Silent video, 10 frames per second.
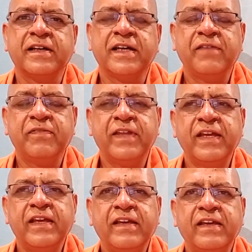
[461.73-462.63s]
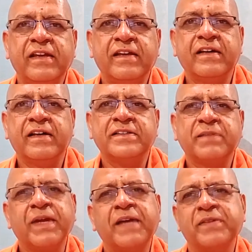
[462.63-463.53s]
If the
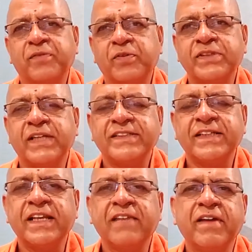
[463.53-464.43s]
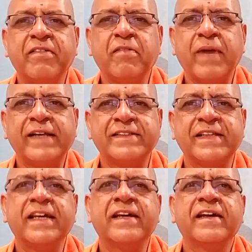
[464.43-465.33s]
sometimes, of course, in a general way, we might
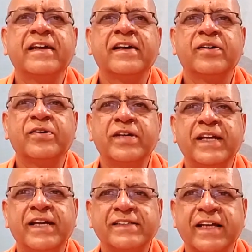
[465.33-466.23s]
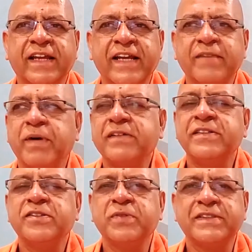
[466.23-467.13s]
say, oh, he has a great bhakti
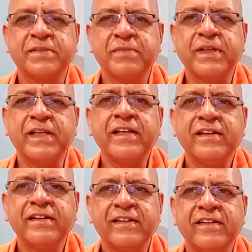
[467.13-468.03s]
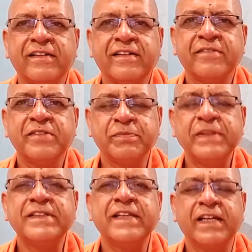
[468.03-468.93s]
towards somebody, which
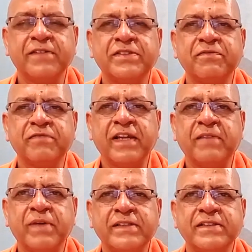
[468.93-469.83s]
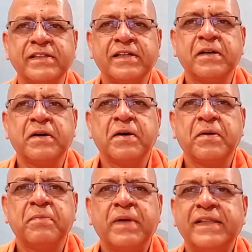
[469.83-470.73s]
means he loves him very much.
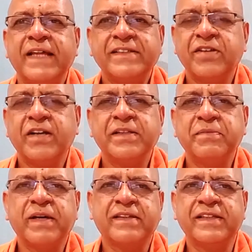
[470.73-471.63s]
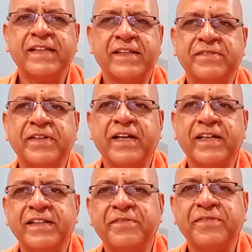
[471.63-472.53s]
But that's not the bhakti that we
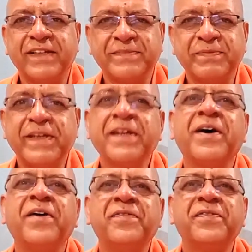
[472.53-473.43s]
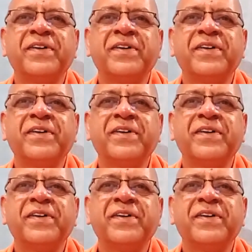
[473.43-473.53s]
are speaking of.